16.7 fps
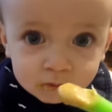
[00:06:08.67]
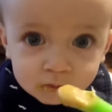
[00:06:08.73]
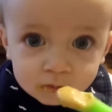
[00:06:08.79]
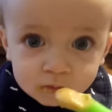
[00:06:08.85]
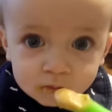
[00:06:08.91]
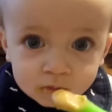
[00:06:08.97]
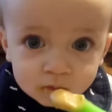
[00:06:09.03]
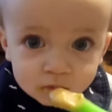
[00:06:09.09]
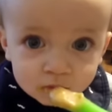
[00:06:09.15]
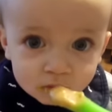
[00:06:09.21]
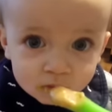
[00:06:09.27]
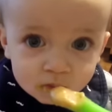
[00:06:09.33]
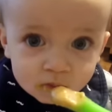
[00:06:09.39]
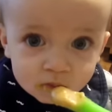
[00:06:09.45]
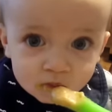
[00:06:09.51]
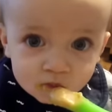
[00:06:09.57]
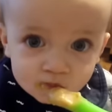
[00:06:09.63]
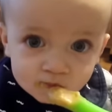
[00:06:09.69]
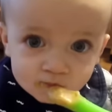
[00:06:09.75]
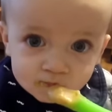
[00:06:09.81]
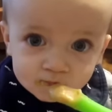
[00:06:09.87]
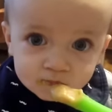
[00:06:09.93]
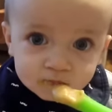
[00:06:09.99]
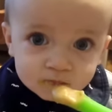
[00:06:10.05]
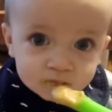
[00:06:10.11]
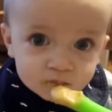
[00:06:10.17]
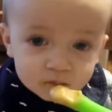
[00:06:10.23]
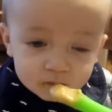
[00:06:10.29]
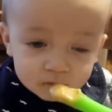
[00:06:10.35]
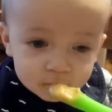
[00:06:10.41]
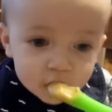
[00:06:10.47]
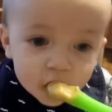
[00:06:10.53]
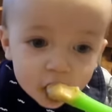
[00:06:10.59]
but you're like, it's
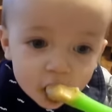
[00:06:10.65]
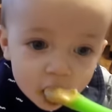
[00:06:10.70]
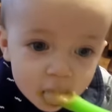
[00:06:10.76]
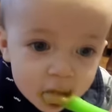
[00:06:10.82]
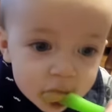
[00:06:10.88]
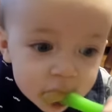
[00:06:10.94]
gourmet, you